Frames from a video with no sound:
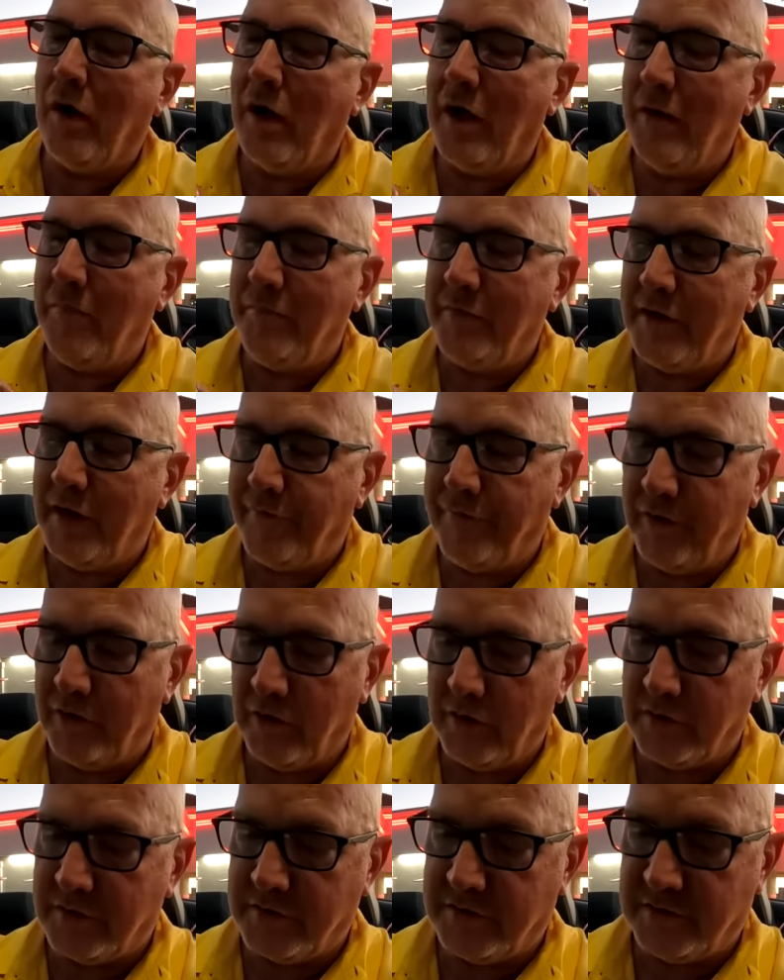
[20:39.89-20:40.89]
I am definitely
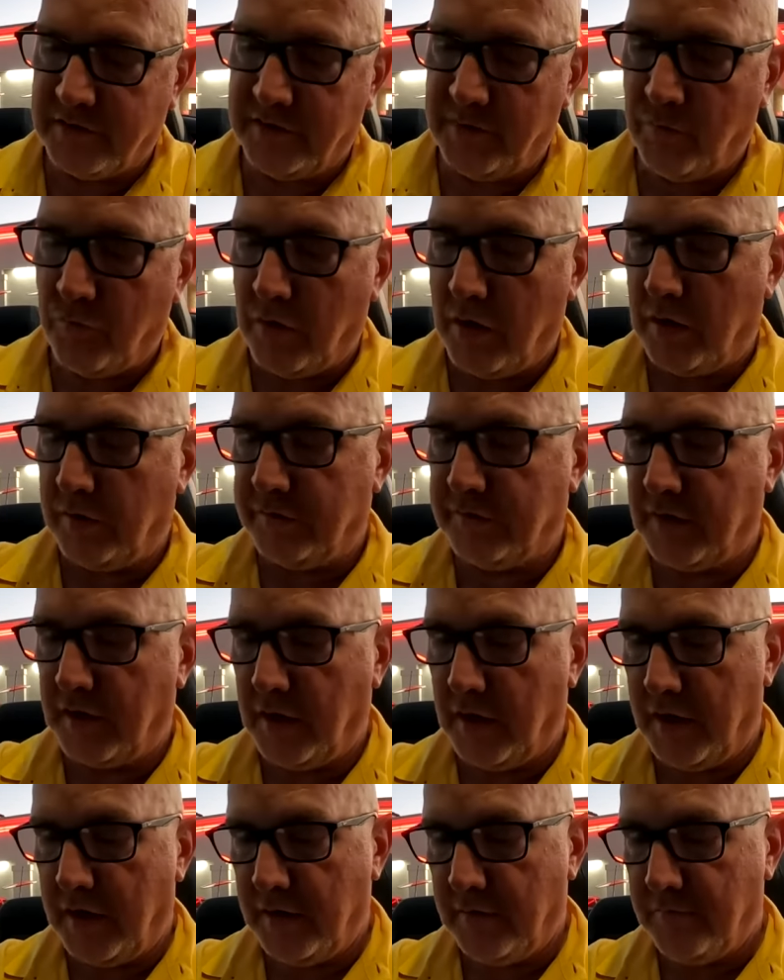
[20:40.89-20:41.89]
going to sleep well
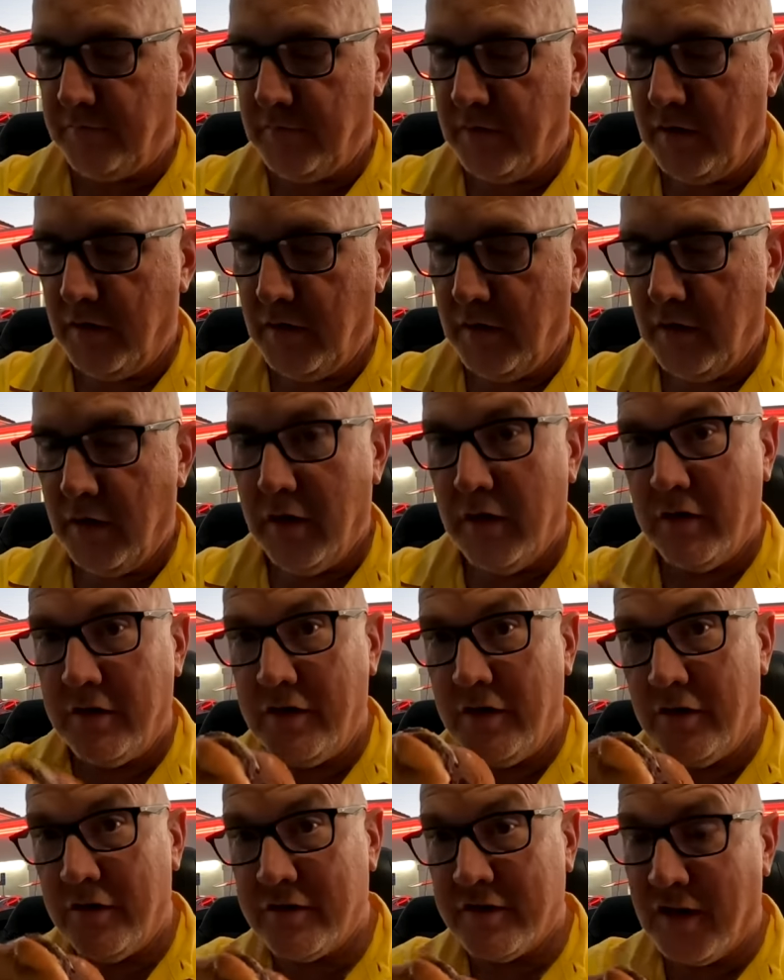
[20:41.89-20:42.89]
tonight.
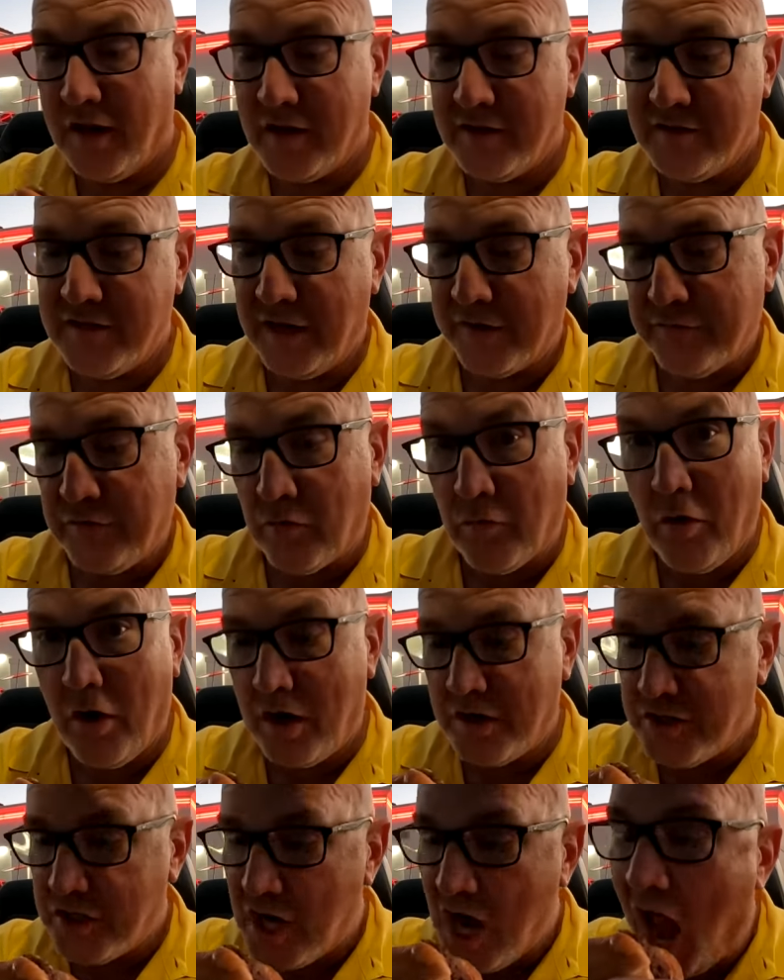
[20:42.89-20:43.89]
Cheers, guys. Thanks for
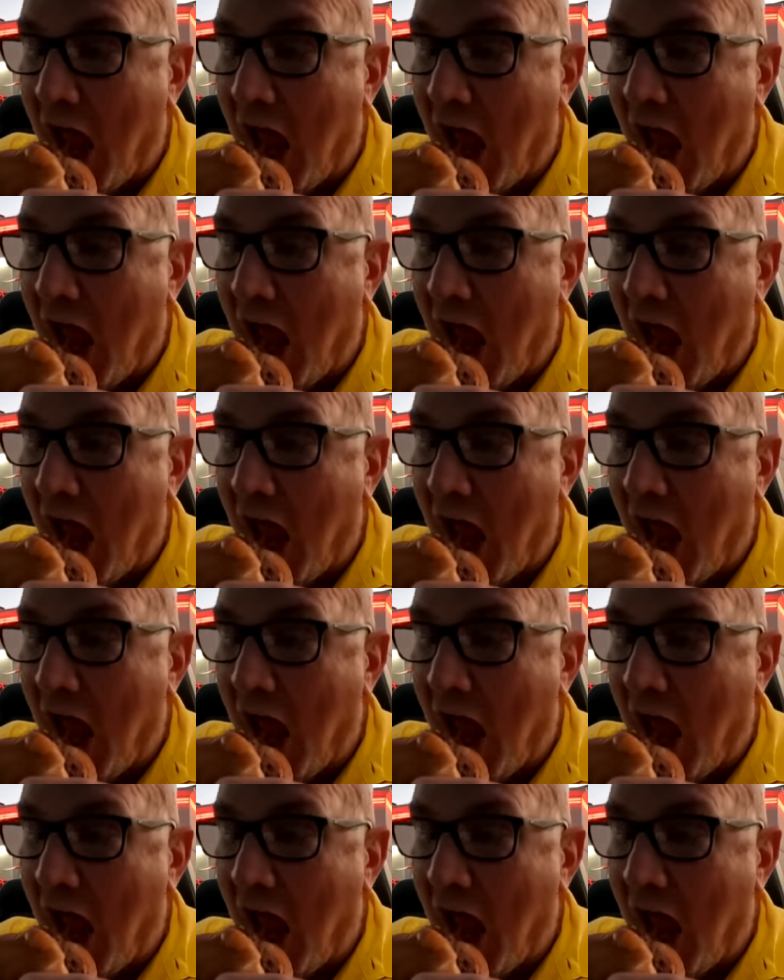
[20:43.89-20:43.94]
watching.